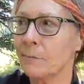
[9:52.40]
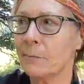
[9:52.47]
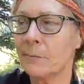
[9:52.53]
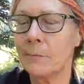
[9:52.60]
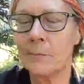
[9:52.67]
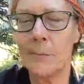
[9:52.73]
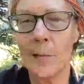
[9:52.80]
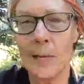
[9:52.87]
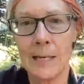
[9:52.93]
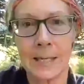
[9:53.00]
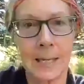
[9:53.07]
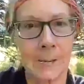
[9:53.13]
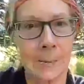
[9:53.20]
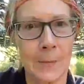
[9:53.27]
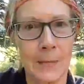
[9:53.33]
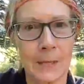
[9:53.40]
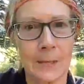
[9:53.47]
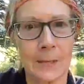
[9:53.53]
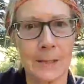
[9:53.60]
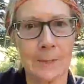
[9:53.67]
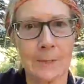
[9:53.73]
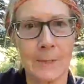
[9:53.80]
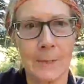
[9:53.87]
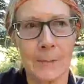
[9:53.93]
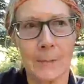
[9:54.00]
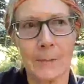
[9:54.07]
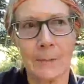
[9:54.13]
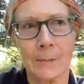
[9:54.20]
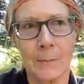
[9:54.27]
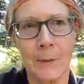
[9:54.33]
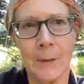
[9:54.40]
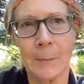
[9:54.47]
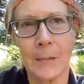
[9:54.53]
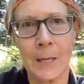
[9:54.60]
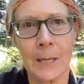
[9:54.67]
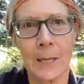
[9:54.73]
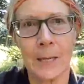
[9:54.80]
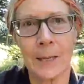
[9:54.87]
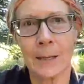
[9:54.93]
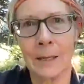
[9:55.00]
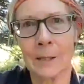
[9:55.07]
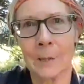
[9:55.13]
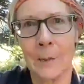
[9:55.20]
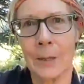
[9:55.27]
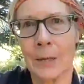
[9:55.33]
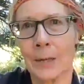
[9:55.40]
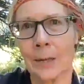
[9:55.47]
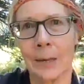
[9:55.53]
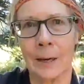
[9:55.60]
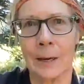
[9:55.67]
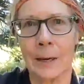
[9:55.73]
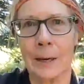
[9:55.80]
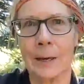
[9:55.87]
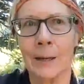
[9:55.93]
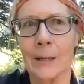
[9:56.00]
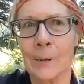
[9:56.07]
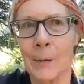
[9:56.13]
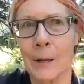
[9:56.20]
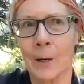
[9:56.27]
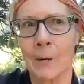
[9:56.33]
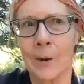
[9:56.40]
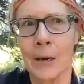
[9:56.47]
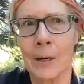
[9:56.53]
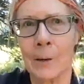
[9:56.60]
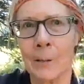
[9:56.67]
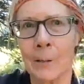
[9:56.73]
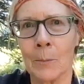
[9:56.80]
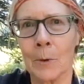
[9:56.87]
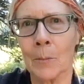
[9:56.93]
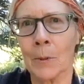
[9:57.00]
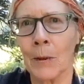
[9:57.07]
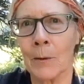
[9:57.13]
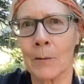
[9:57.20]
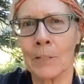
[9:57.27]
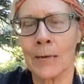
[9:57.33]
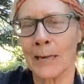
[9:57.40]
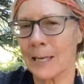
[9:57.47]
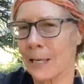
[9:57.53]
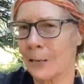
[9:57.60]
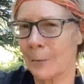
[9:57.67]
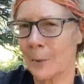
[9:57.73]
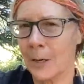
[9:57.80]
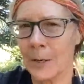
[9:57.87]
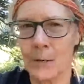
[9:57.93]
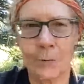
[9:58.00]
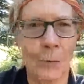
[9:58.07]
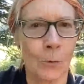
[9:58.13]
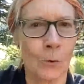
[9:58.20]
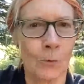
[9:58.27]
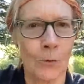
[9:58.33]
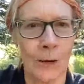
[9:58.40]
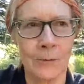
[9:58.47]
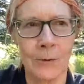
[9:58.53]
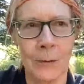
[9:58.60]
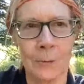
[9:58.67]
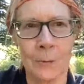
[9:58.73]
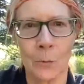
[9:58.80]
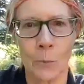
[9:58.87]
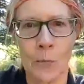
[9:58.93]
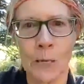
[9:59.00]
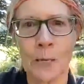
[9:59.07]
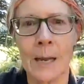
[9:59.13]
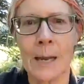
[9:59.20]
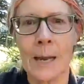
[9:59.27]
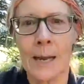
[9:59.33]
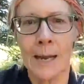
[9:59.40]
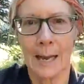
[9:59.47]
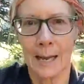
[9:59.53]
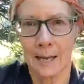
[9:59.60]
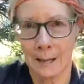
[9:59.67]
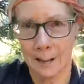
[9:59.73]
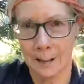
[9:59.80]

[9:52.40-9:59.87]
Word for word: mm, ten minutes, maybe let's pick a, let's pick a random number, but I would say 10 minutes four to five times a week, and I